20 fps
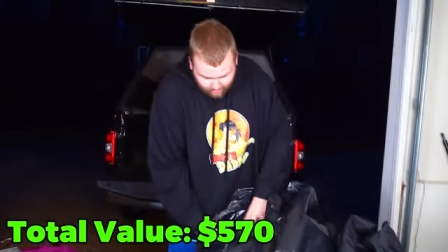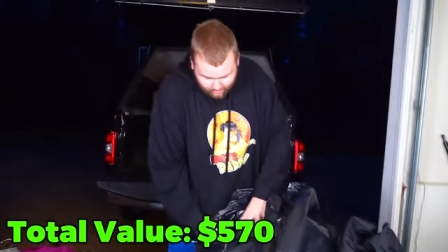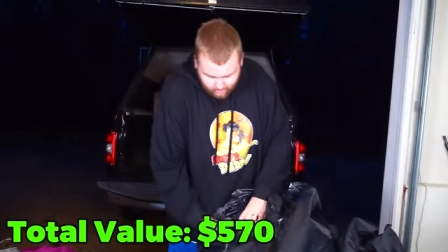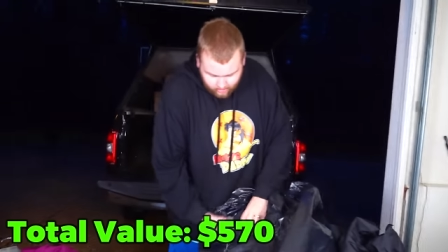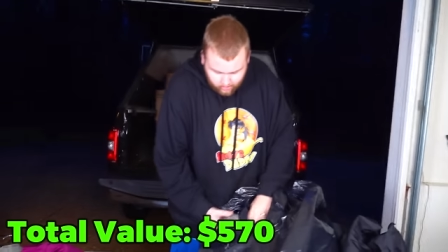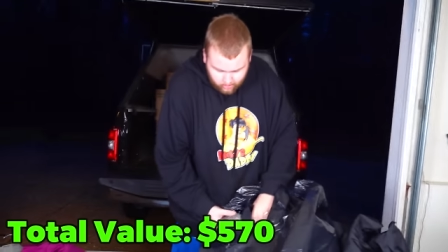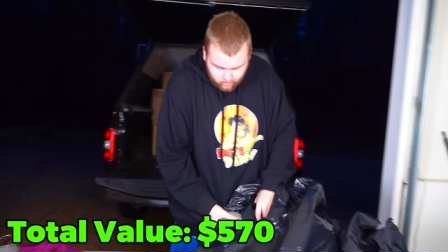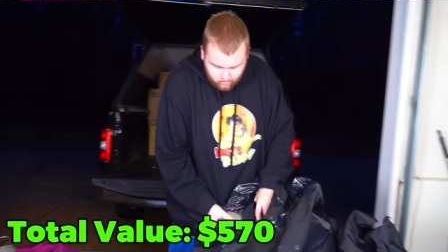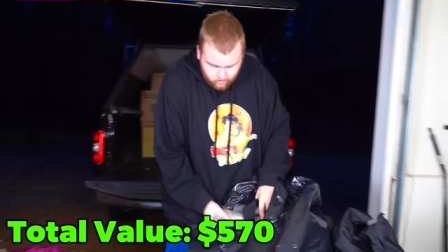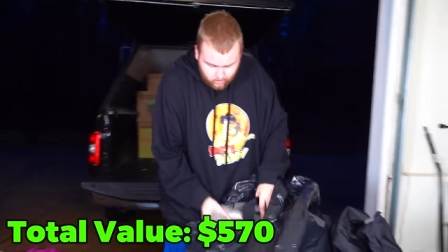at
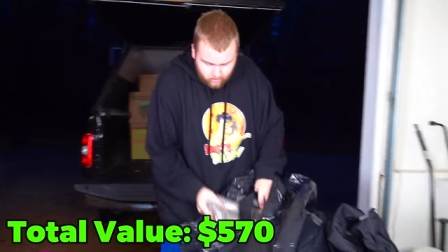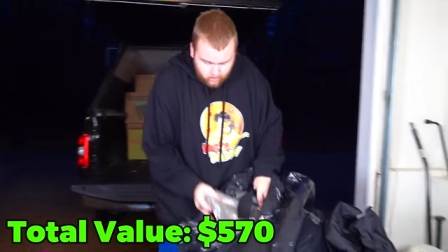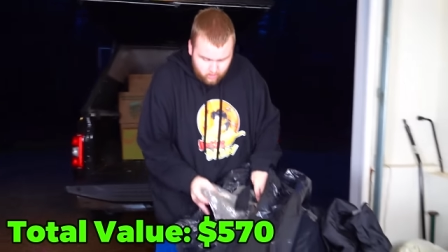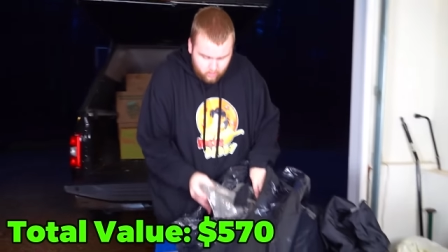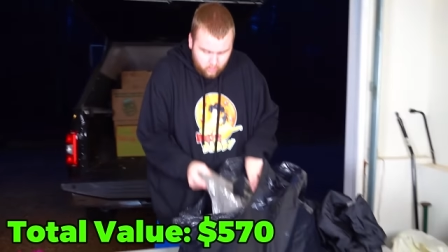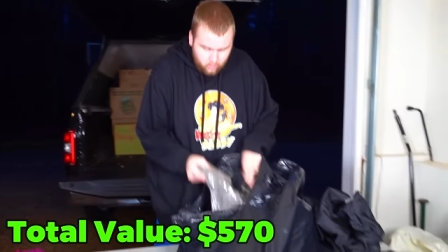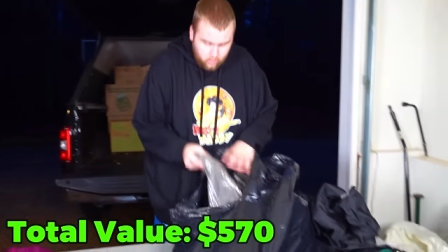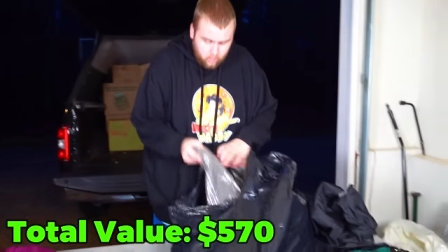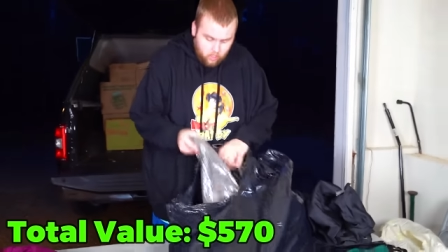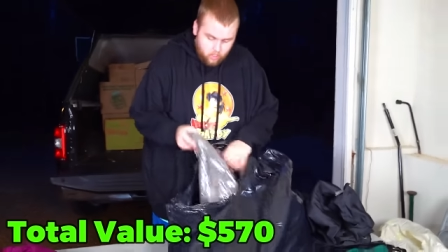this unit.
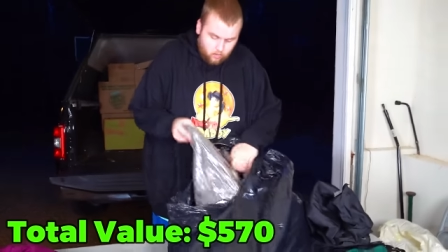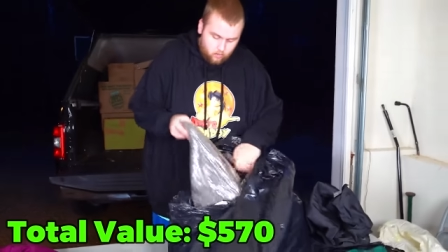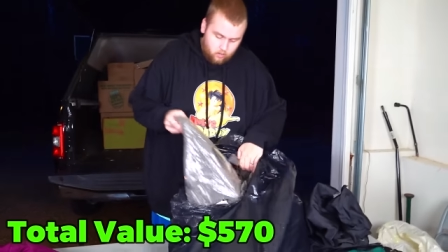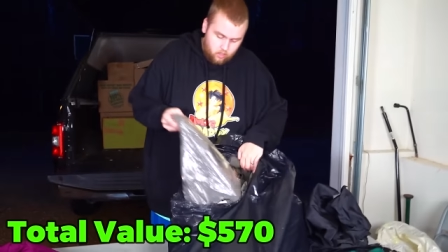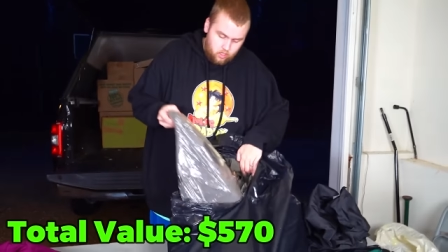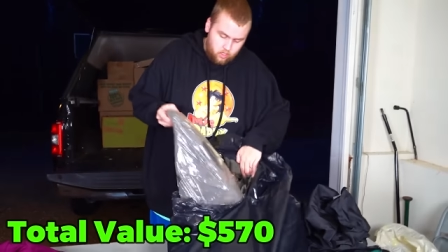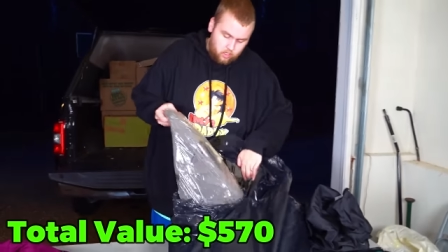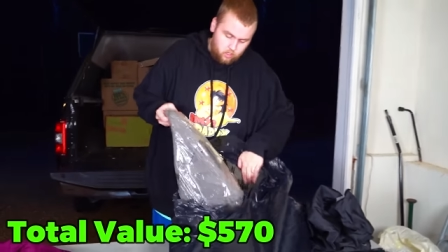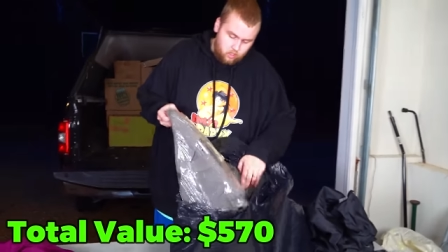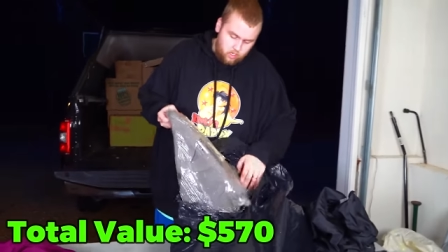
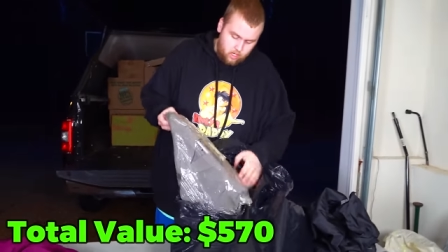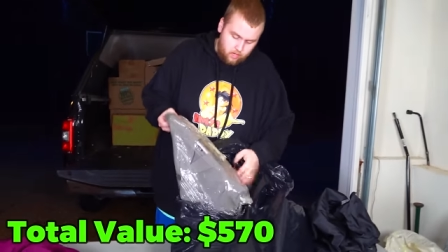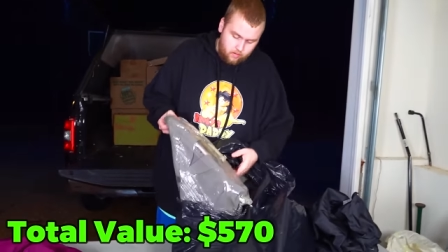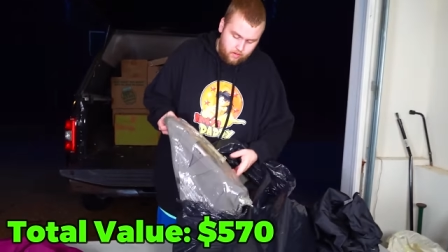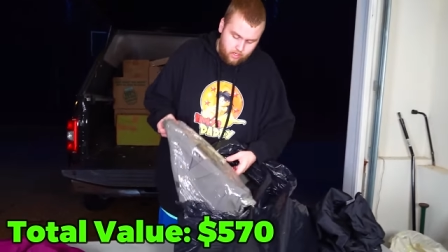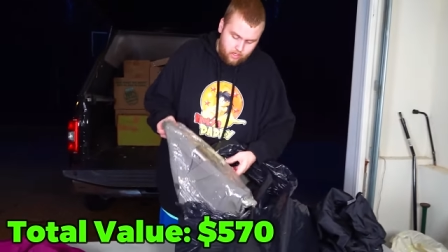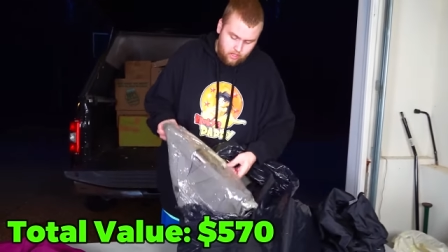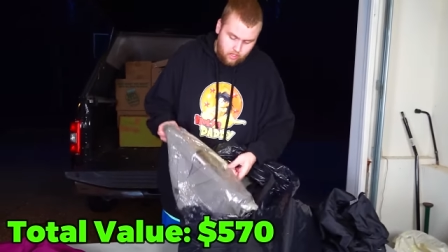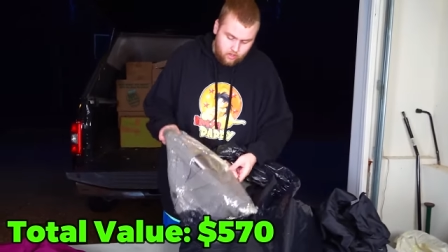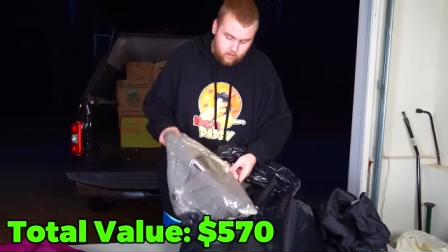Whoa, here we
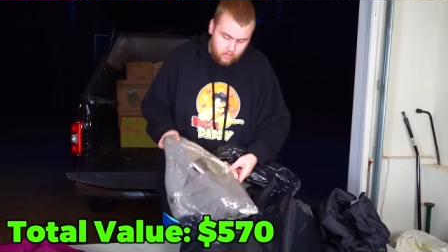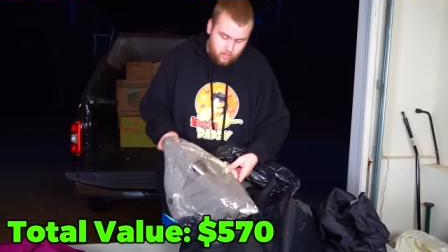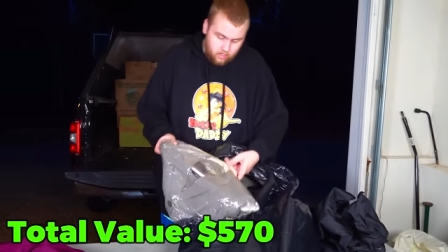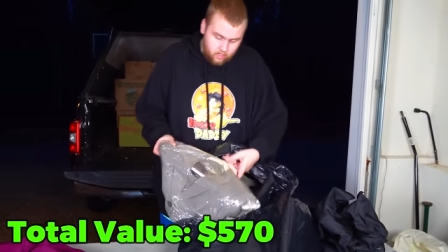go.